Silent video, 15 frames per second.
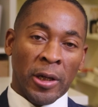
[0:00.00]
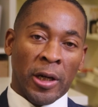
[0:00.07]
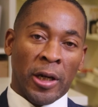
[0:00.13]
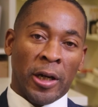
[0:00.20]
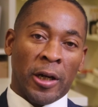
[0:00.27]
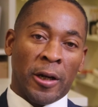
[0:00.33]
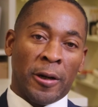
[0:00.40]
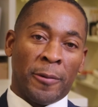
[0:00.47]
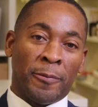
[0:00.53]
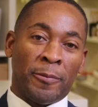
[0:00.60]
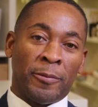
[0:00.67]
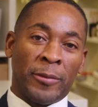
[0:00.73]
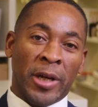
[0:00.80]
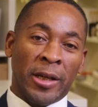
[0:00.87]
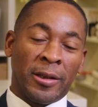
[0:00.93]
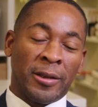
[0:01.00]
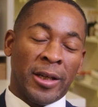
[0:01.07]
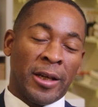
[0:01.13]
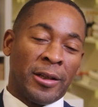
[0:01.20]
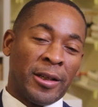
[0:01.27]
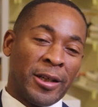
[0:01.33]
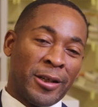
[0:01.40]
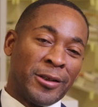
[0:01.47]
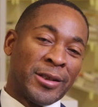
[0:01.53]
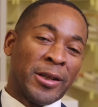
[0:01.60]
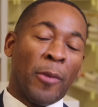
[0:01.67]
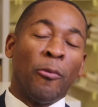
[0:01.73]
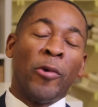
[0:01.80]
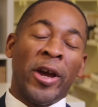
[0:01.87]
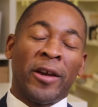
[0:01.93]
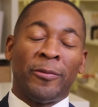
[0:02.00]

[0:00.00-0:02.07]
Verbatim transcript: Um, and, and in some way,